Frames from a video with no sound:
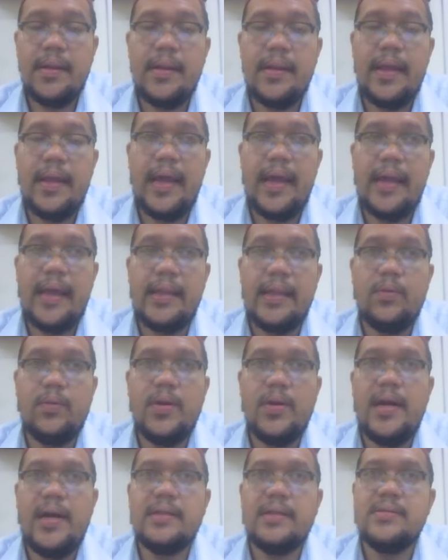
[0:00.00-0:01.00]
and they
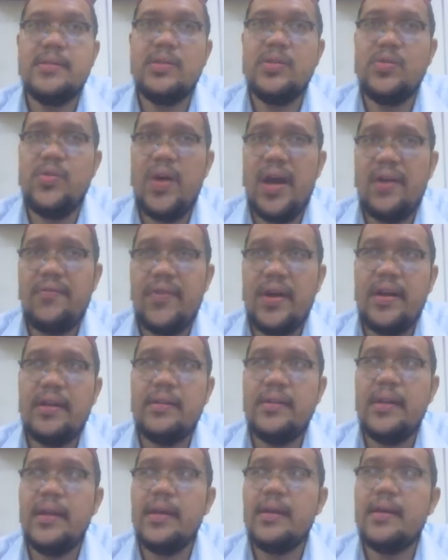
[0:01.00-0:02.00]
will ask, do you have
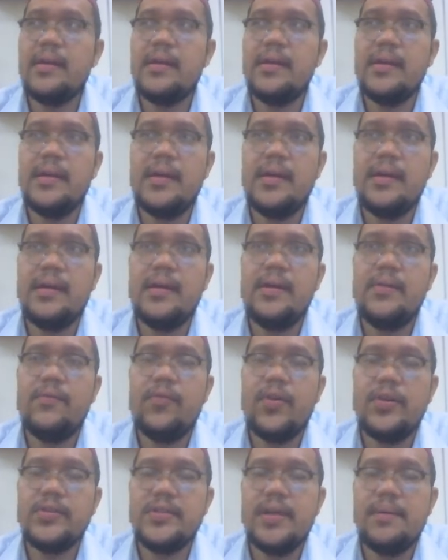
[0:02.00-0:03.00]
anything,
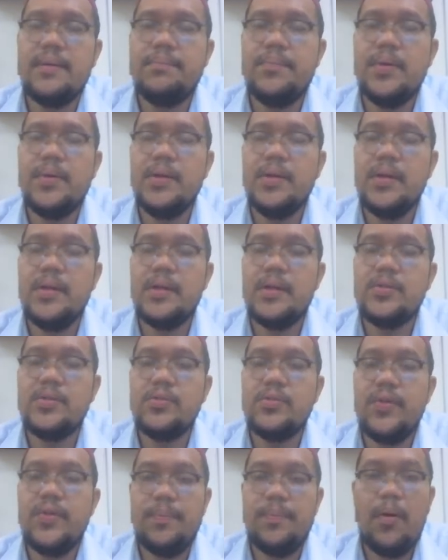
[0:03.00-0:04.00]
for example,
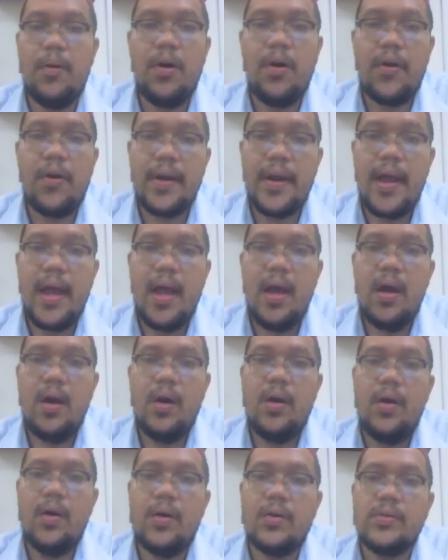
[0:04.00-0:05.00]
to report
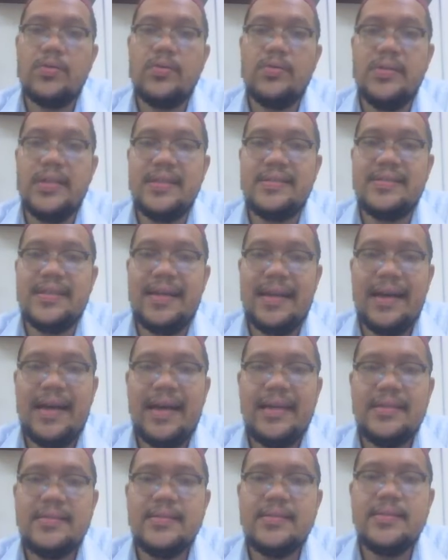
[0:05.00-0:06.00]
or to
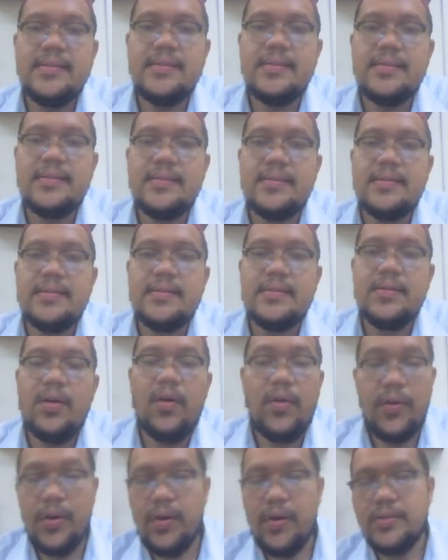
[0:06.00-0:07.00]
discuss
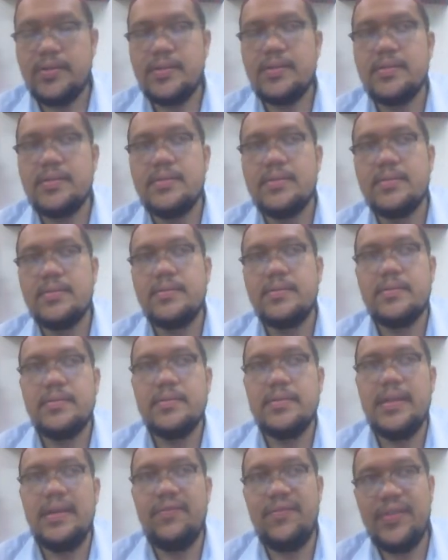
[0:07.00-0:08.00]
or not?
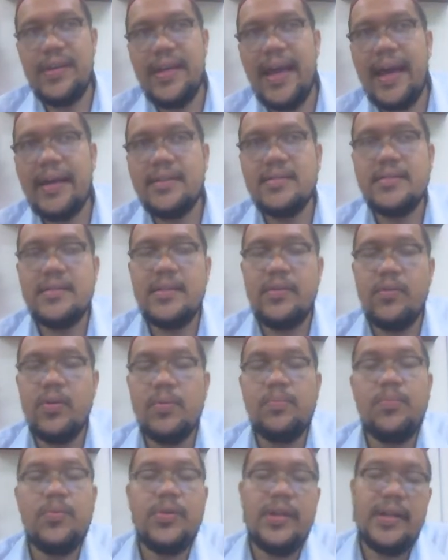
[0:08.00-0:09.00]
If yes, they will
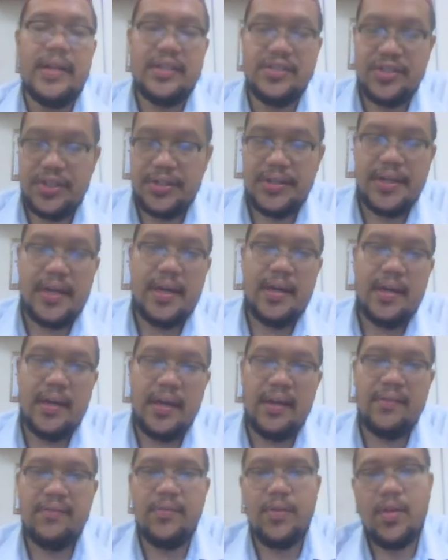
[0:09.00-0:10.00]
put in agenda.
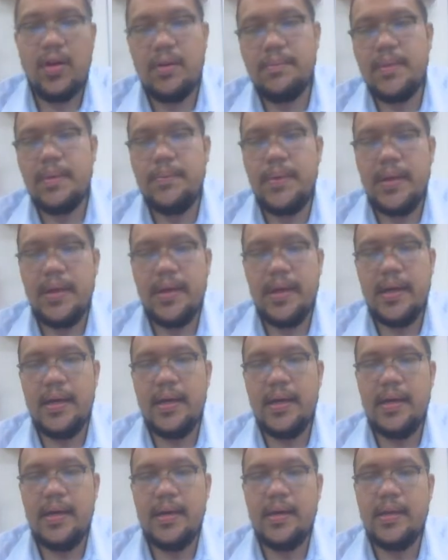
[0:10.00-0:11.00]
If not, maybe
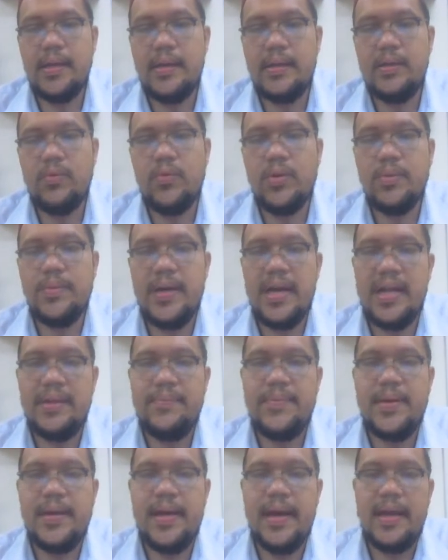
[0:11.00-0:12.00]
it will
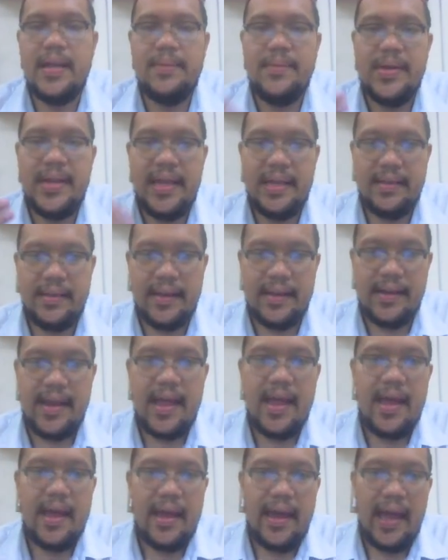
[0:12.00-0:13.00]
be eliminated,
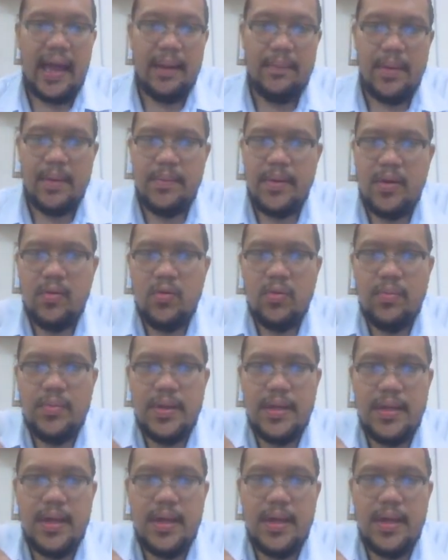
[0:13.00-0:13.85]
and maybe will be